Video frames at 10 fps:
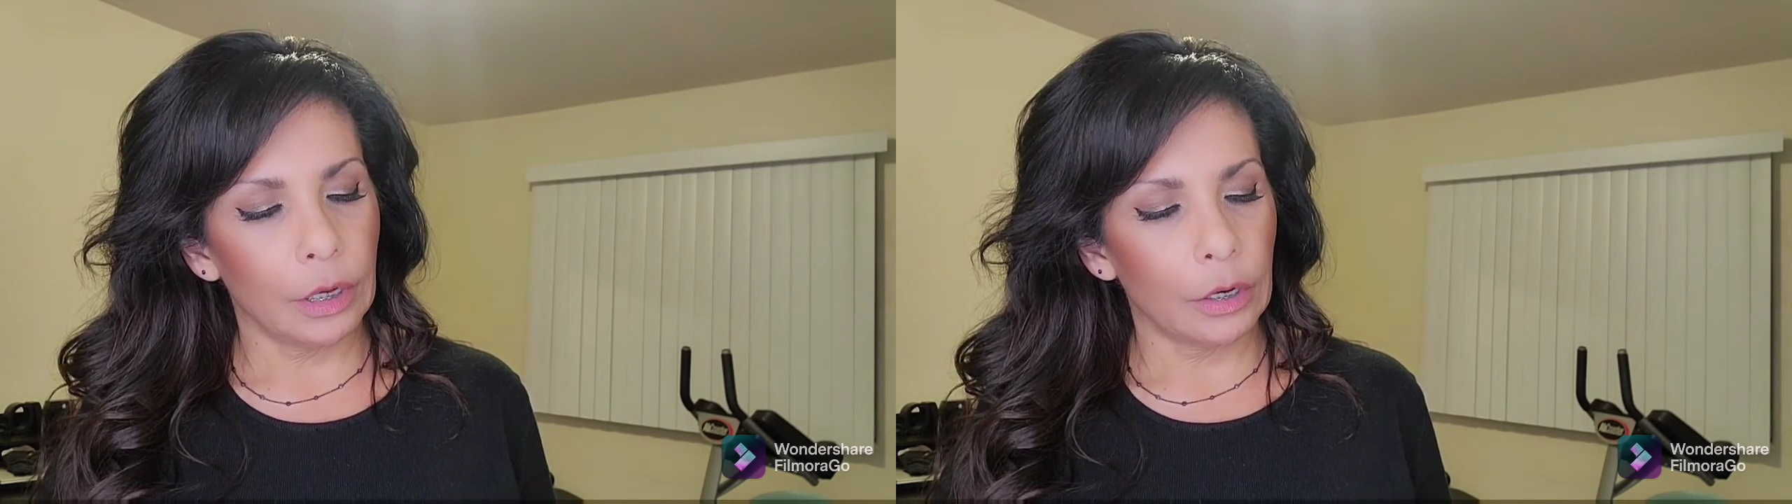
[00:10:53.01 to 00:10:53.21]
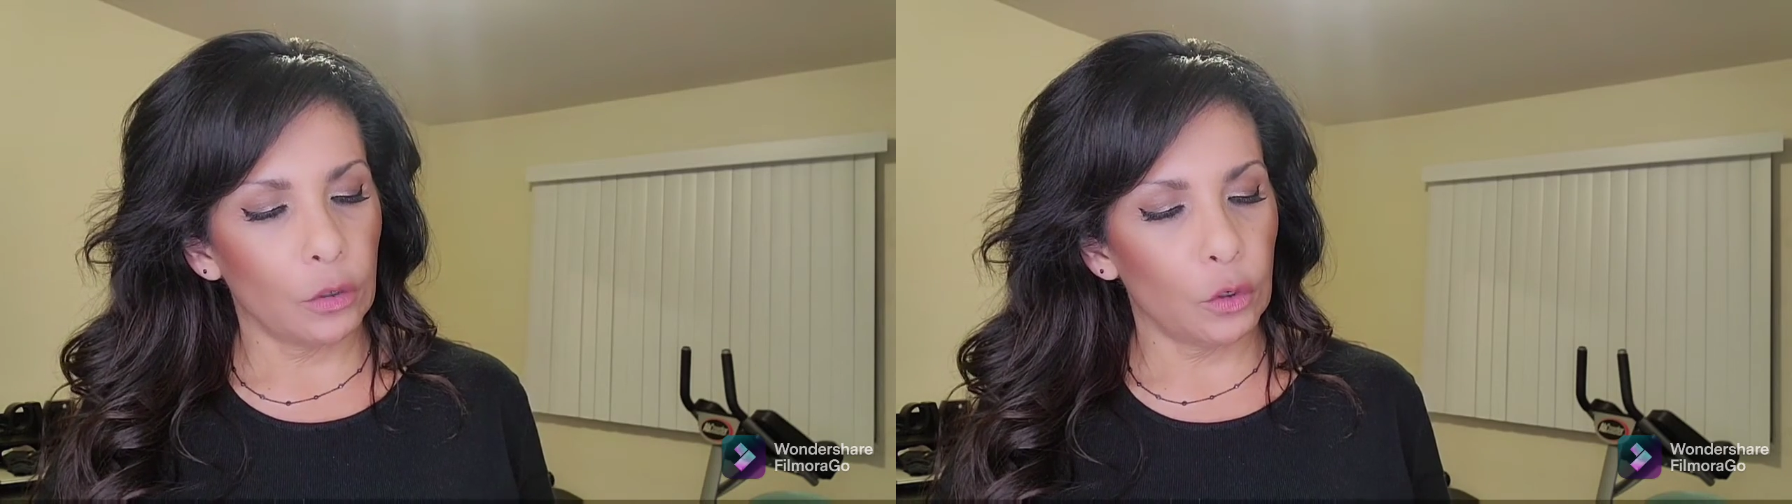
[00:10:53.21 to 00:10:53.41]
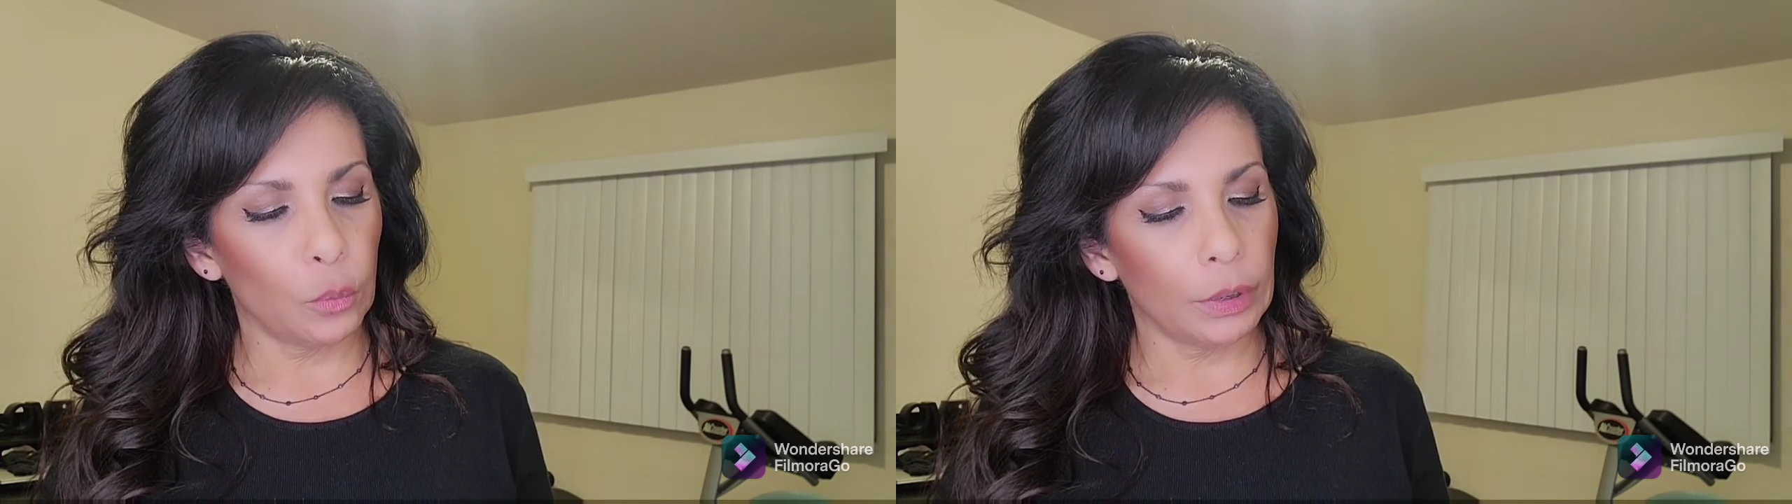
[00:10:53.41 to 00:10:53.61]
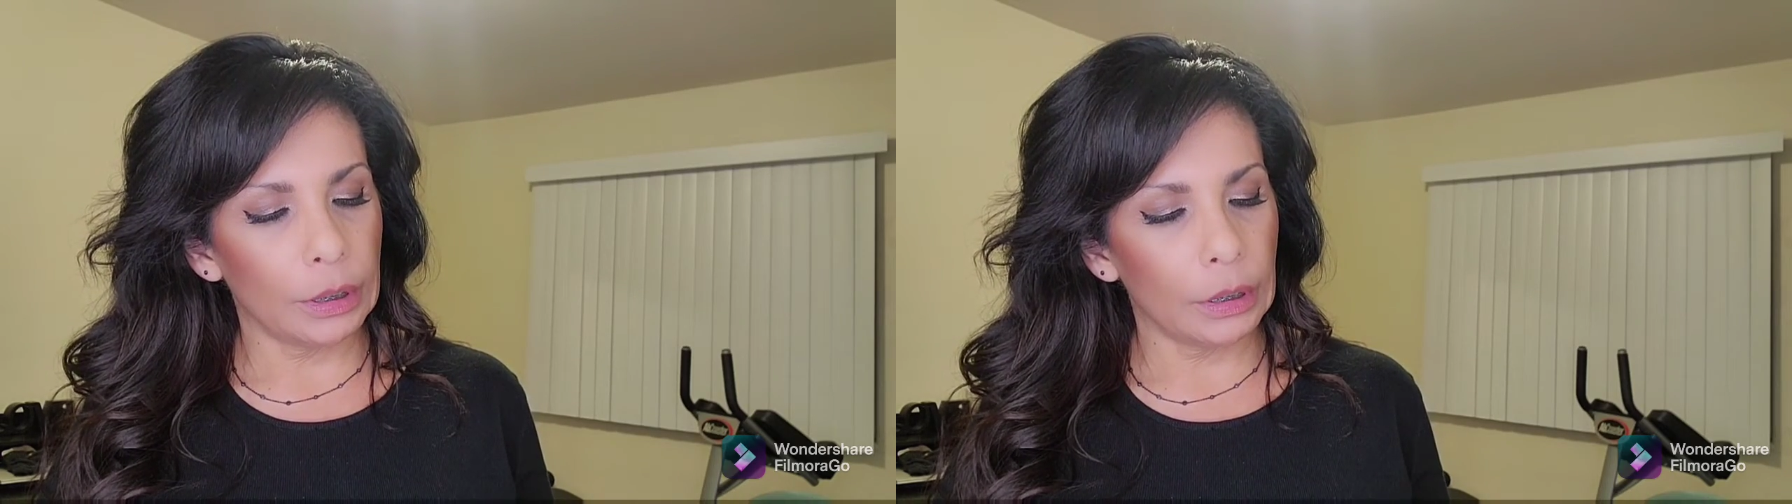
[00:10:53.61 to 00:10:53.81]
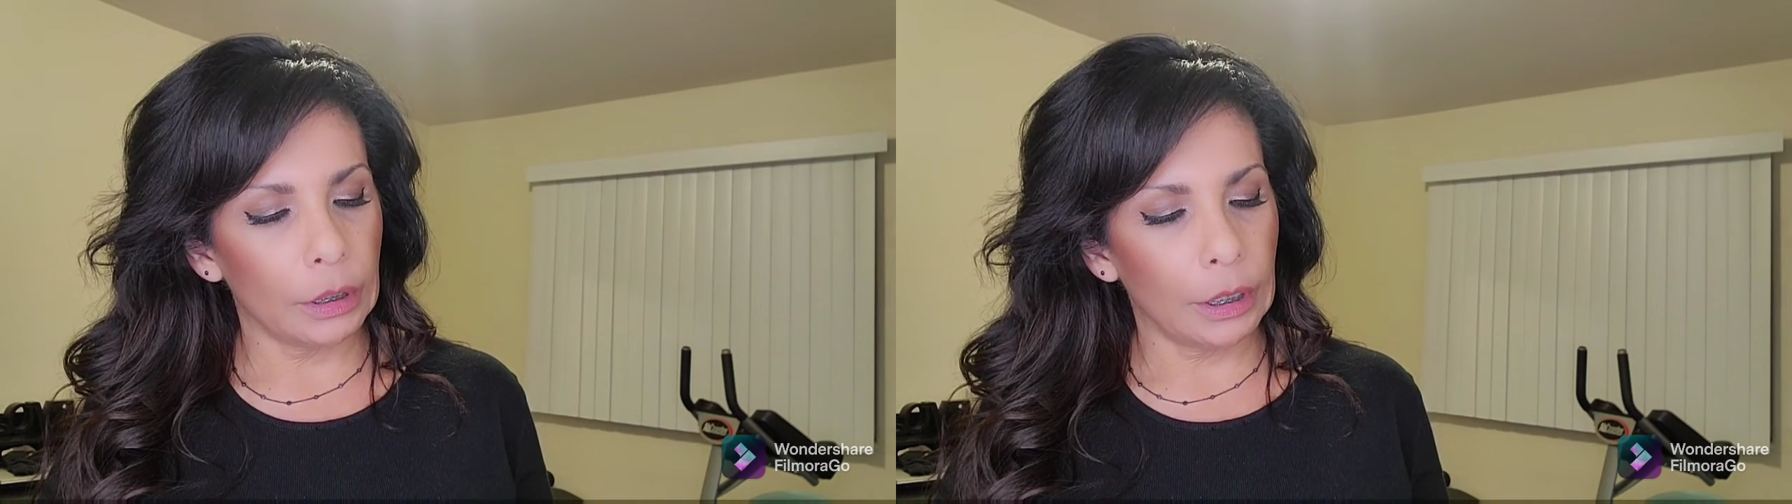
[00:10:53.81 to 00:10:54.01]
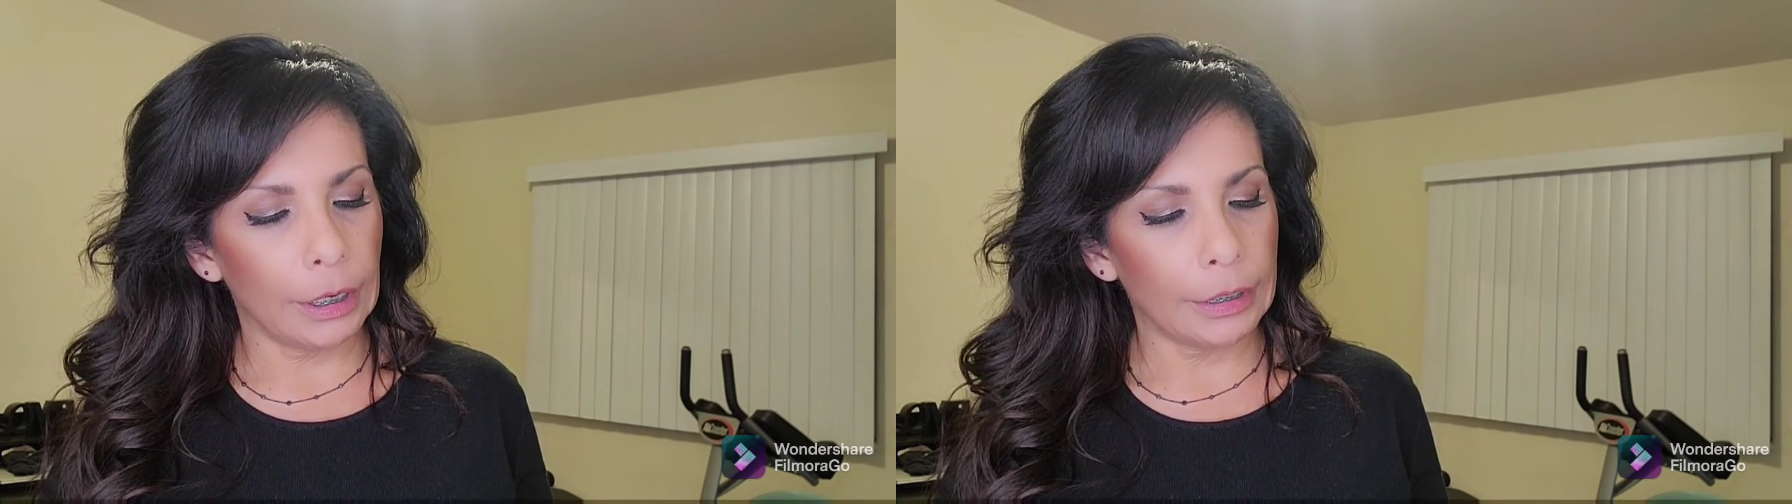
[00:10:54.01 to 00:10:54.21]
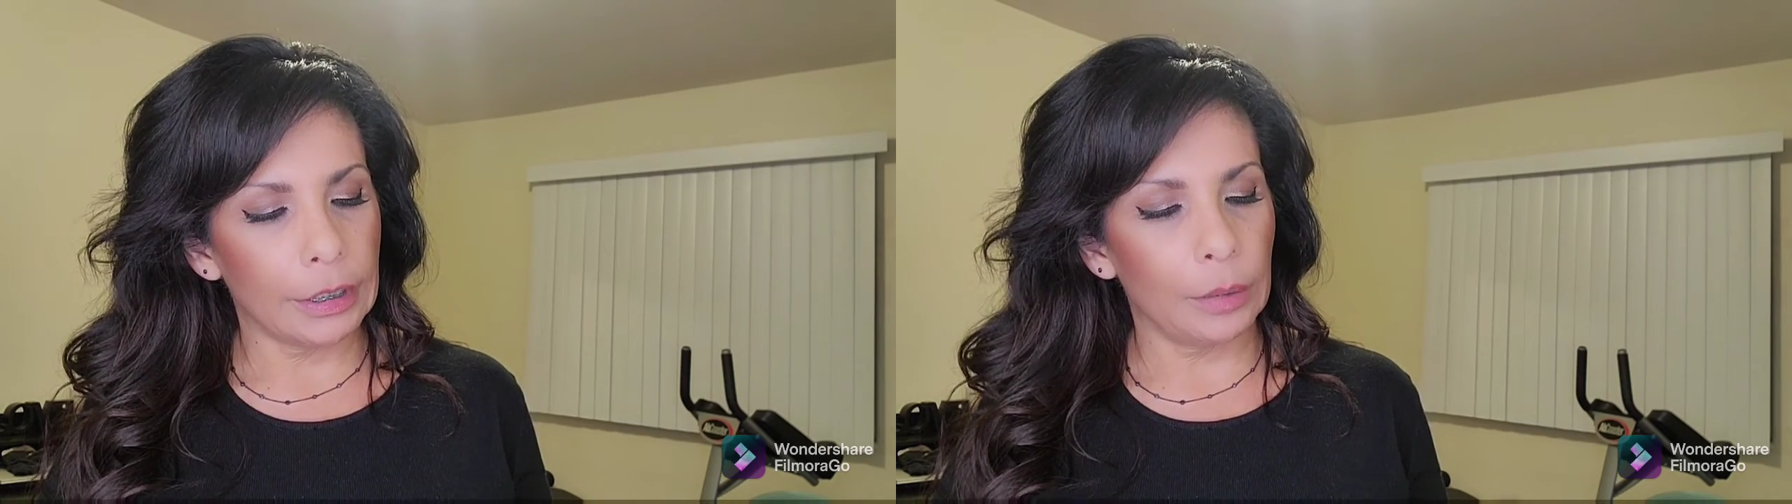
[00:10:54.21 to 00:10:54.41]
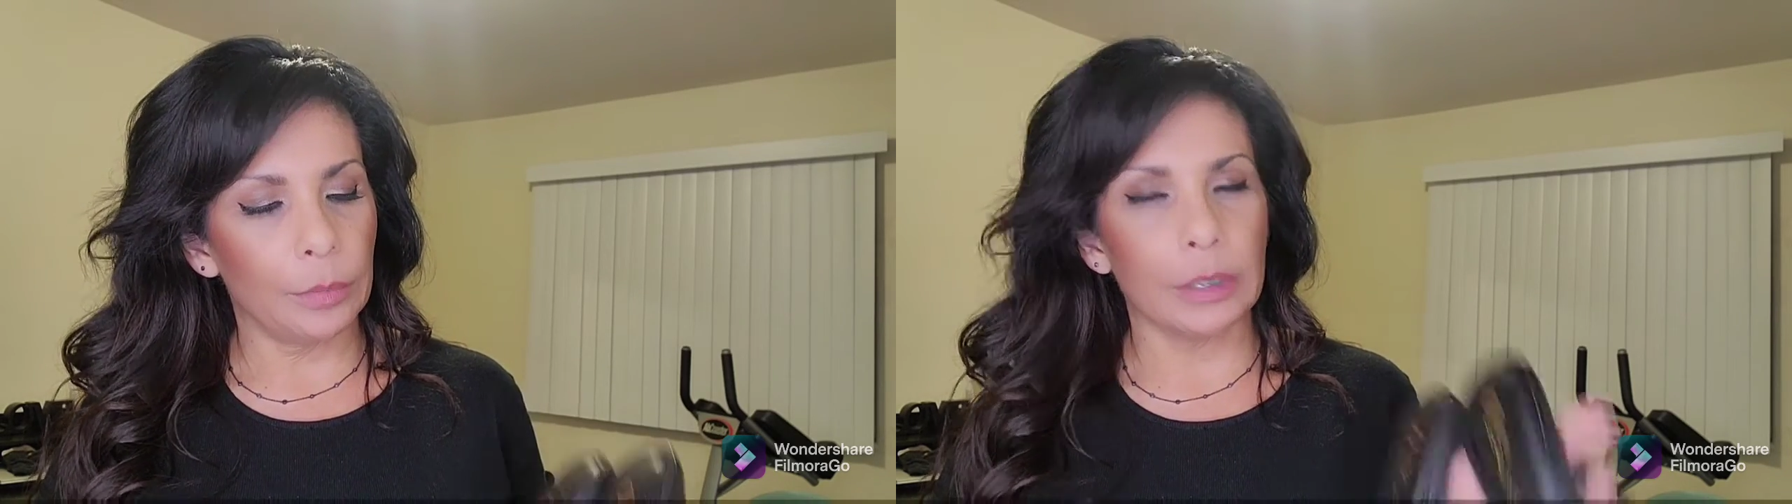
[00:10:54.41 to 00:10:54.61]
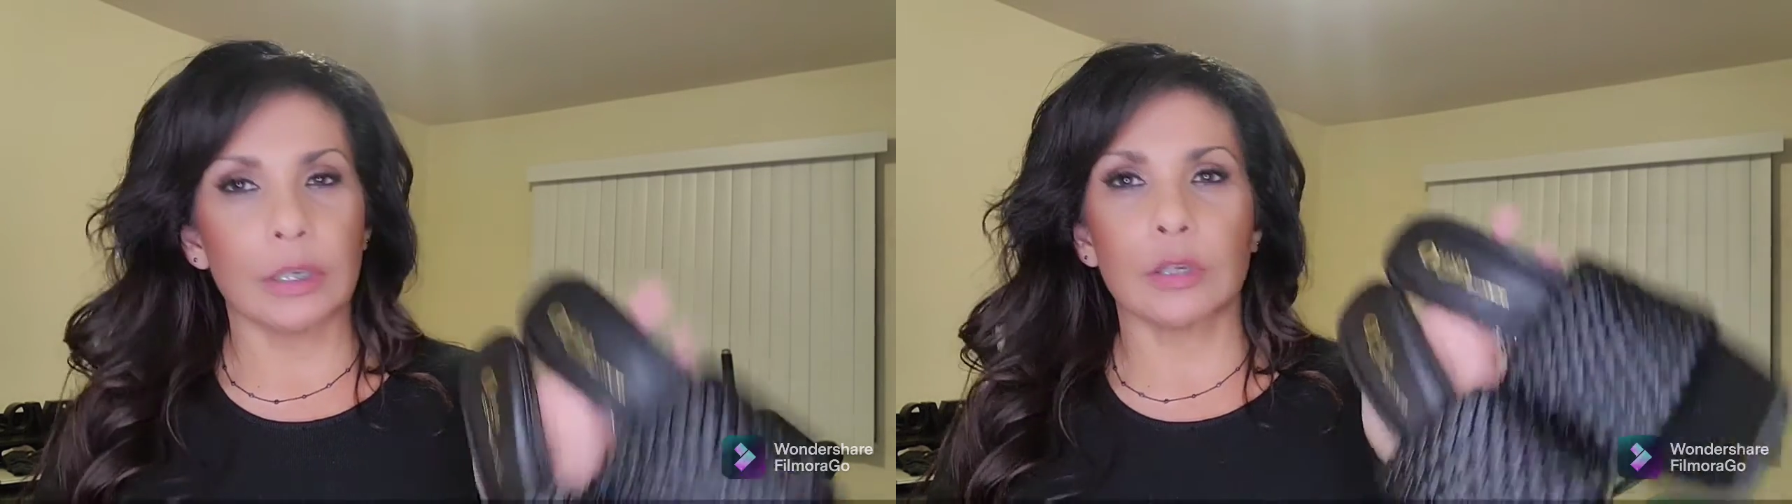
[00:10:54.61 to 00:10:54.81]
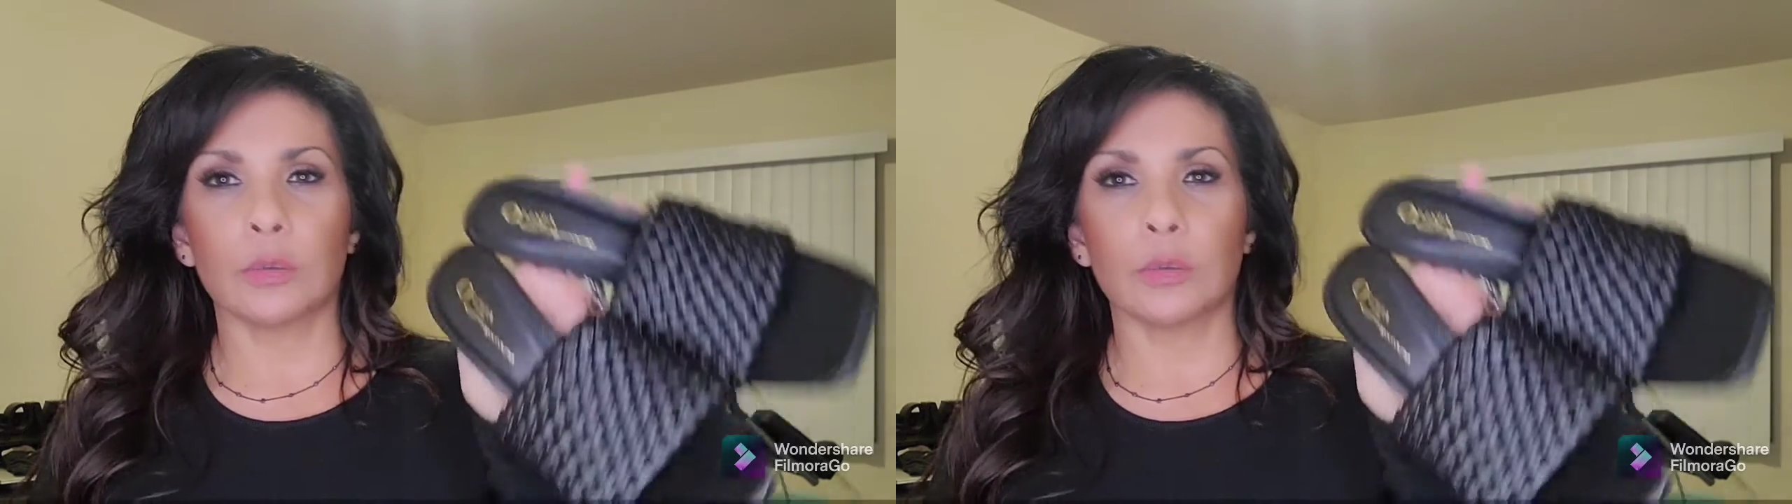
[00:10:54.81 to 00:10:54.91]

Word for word: I don't know what the last name is.